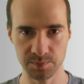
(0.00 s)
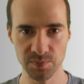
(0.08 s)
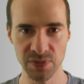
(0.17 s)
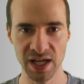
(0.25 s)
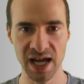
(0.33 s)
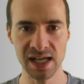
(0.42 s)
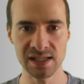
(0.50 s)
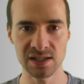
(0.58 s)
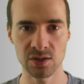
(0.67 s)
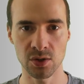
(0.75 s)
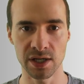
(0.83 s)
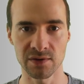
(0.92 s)
Ask
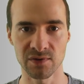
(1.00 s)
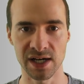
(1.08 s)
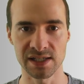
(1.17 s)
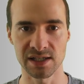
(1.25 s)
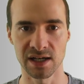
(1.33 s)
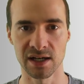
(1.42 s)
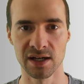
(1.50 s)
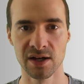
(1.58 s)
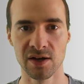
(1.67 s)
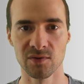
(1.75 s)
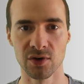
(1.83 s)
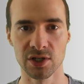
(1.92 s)
your advisor
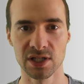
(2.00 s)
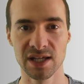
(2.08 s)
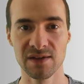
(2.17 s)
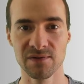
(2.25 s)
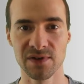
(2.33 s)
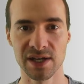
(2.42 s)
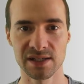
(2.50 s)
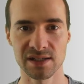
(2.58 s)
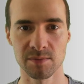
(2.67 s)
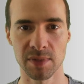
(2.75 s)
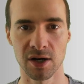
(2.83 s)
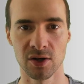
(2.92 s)
what he thinks
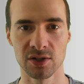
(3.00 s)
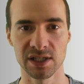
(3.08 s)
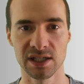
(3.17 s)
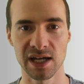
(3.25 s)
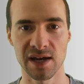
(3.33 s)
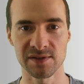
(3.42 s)
about ETFs